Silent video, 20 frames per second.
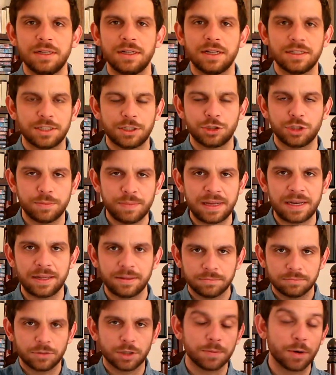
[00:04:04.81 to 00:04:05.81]
Essentially
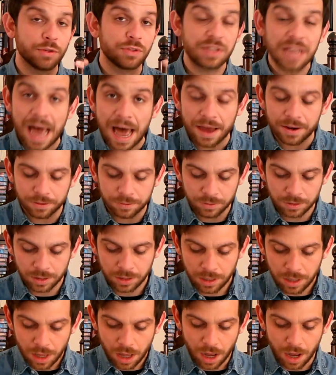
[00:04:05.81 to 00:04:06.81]
meaning they're both dead.
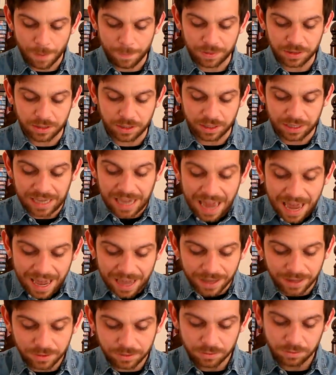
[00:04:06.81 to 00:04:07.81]
But the
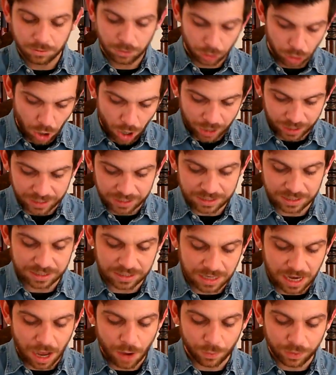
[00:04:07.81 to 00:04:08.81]
king, Claudius, is
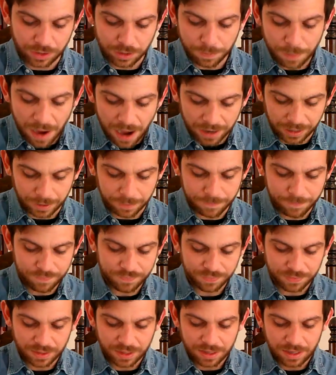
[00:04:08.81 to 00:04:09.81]
not with the body.
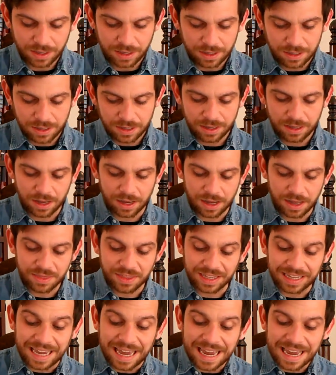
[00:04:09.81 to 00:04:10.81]
The
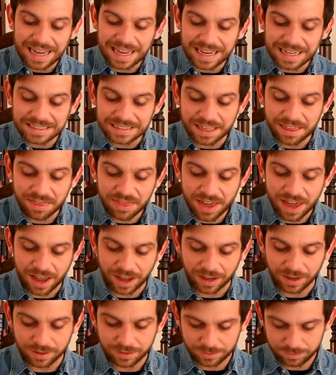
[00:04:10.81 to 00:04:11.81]
king is a
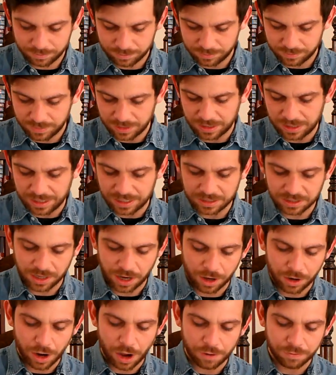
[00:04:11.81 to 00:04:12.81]
thing. And he gets
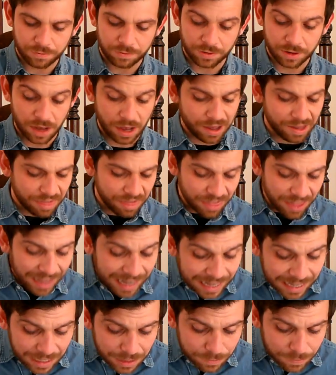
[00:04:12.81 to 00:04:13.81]
cut off. A
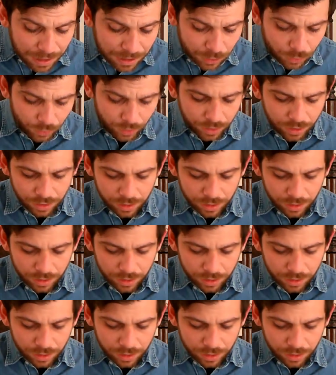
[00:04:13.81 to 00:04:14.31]
thing, my lord?